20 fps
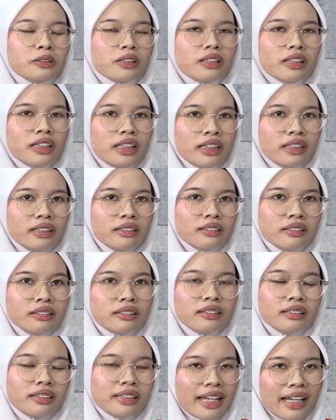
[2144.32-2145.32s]
in
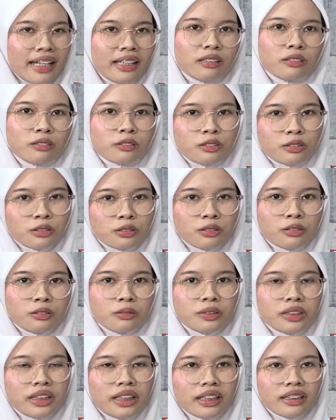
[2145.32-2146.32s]
that also,
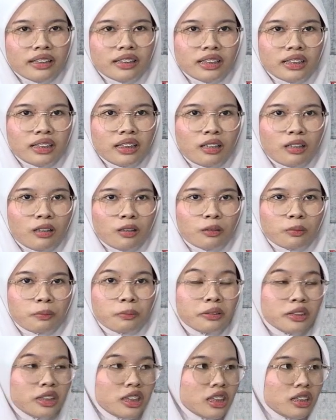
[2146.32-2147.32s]
we can see how
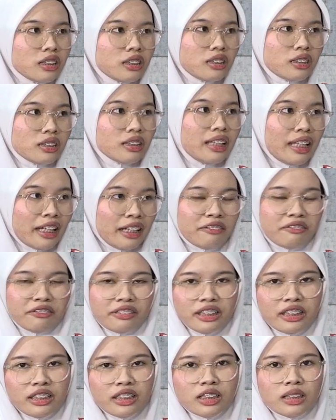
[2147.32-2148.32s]
precious life
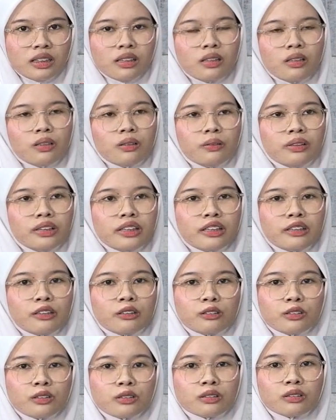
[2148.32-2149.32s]
is. We can
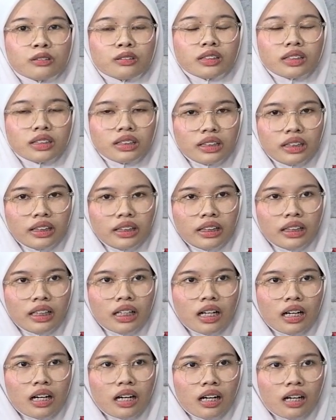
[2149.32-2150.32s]
also see
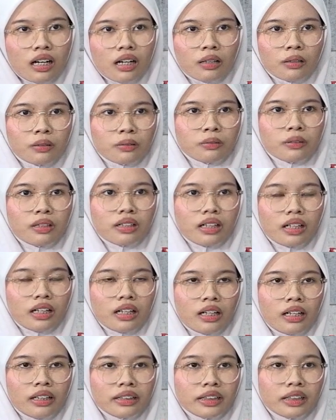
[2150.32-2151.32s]
how
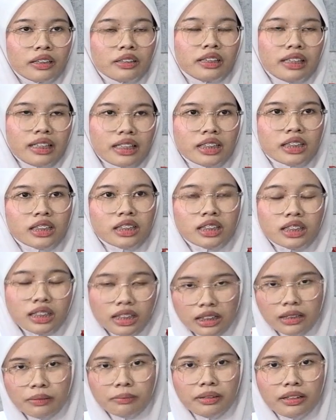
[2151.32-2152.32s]
the
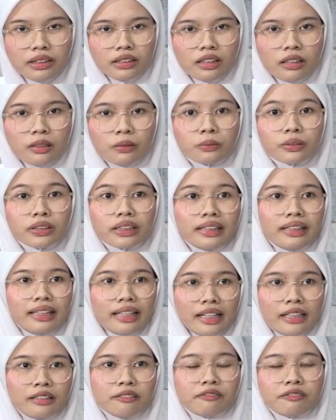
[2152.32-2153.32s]
relationship in our
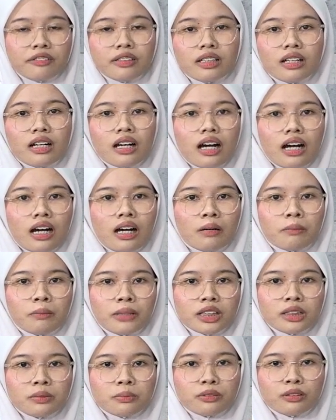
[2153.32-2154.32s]
life are
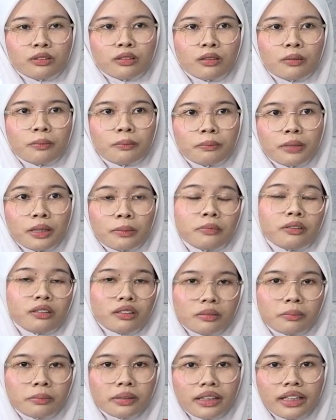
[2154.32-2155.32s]
much more
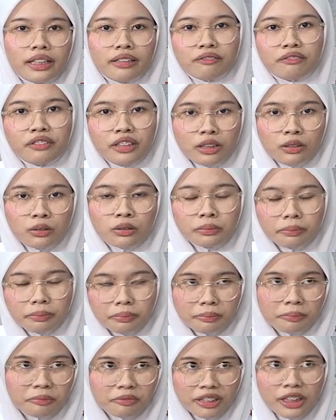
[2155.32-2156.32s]
memorable and
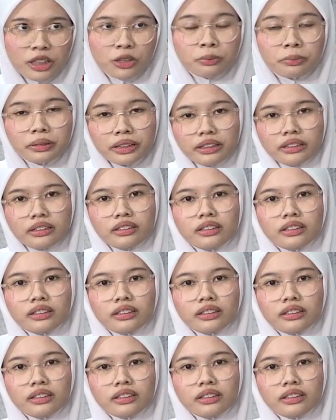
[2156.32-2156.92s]
valuable